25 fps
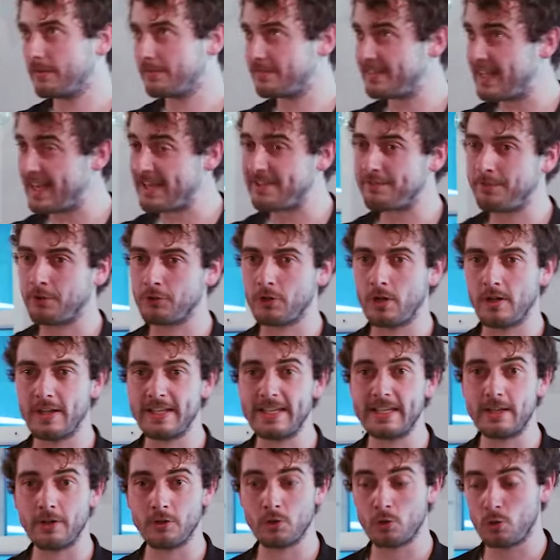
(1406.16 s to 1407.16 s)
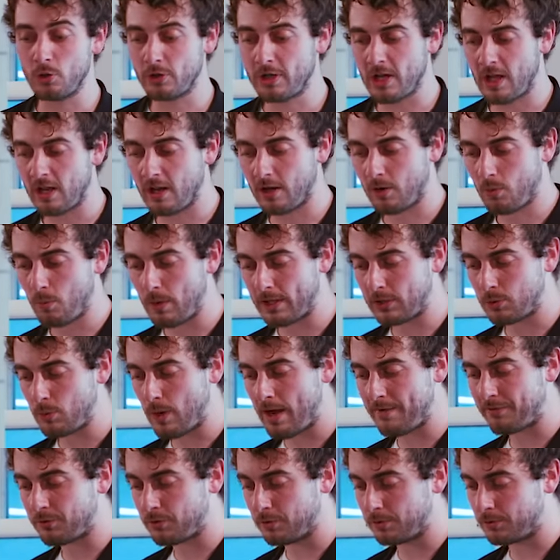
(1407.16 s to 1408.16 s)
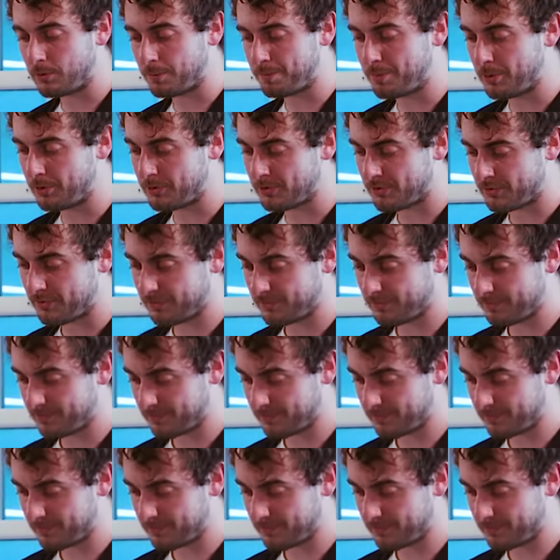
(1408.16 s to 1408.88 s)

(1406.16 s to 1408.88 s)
text for the link on Google, what do we have to put?